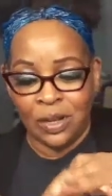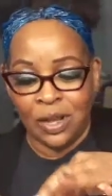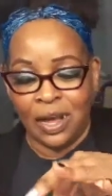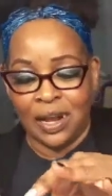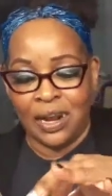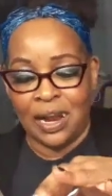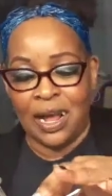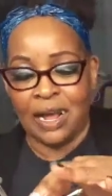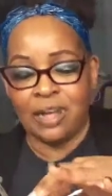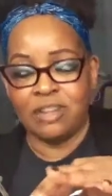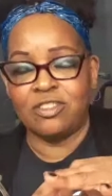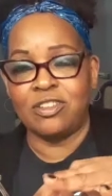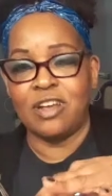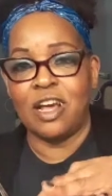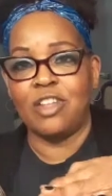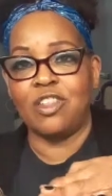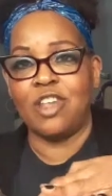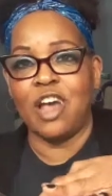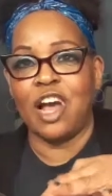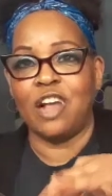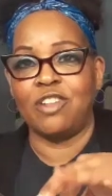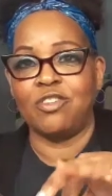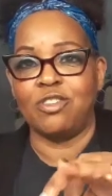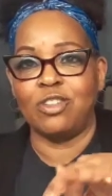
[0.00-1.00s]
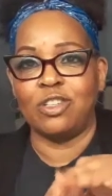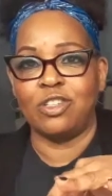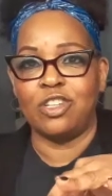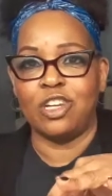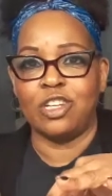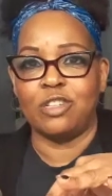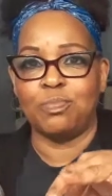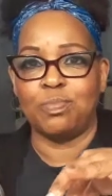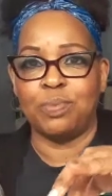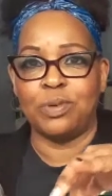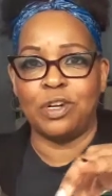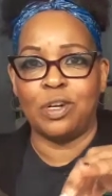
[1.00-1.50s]
and I'll say that to
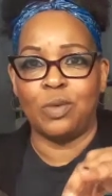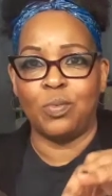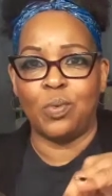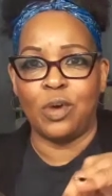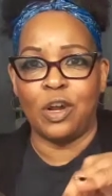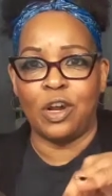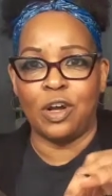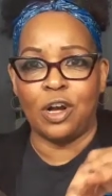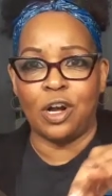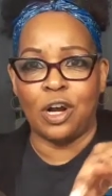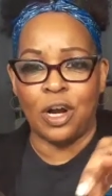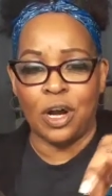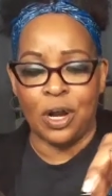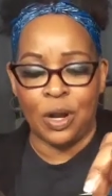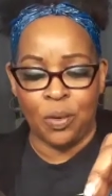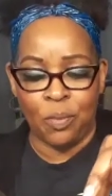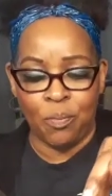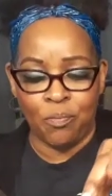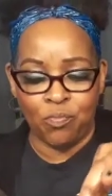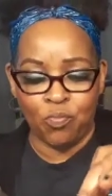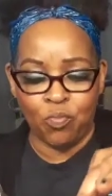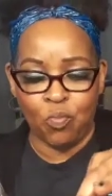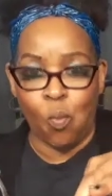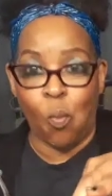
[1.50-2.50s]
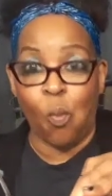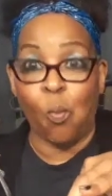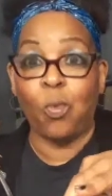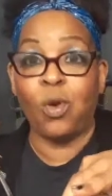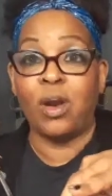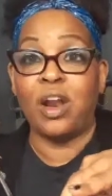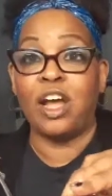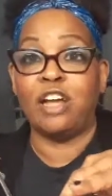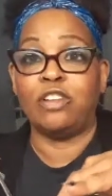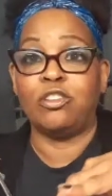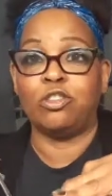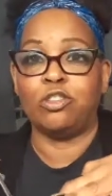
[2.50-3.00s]
just put it with um,
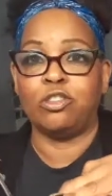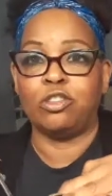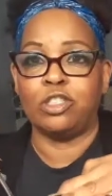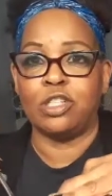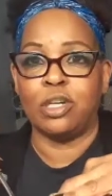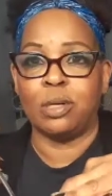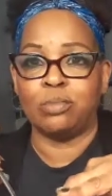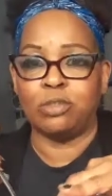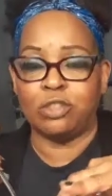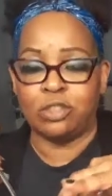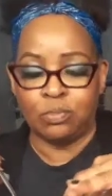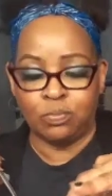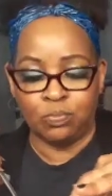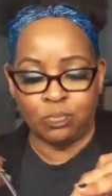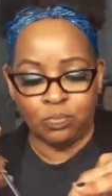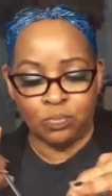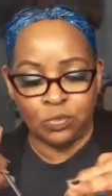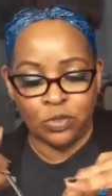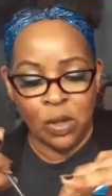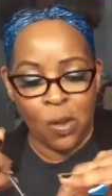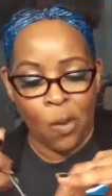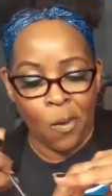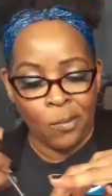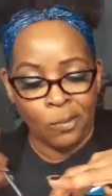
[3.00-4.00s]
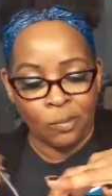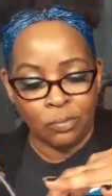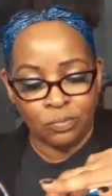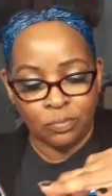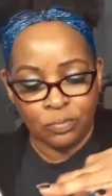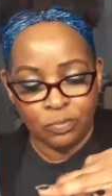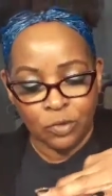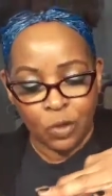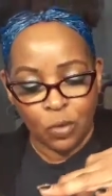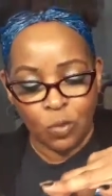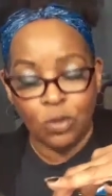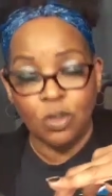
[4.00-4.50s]
relationships.
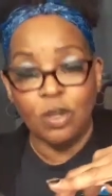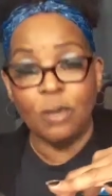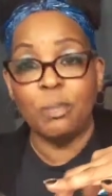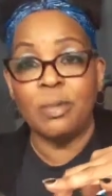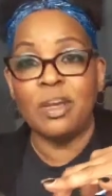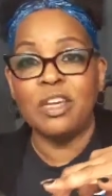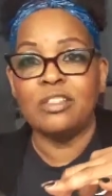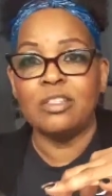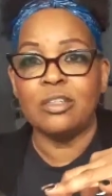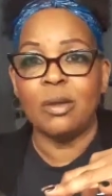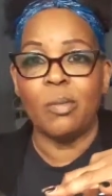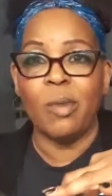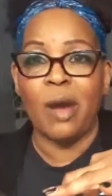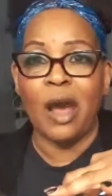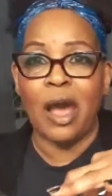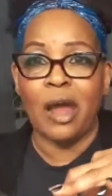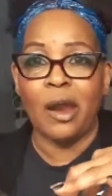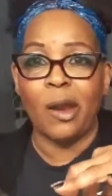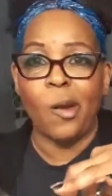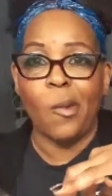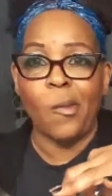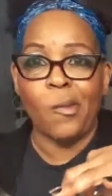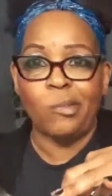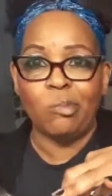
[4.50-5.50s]
When you meet somebody,